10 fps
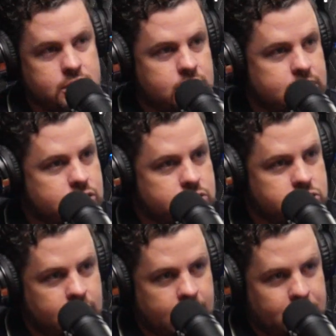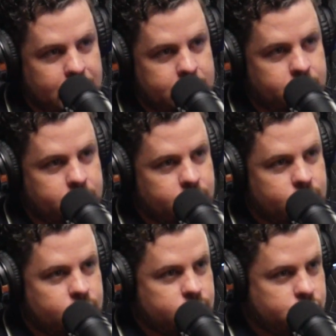lead nurture campaign
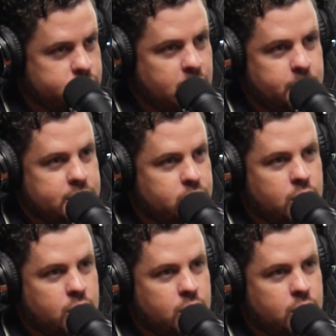turns out being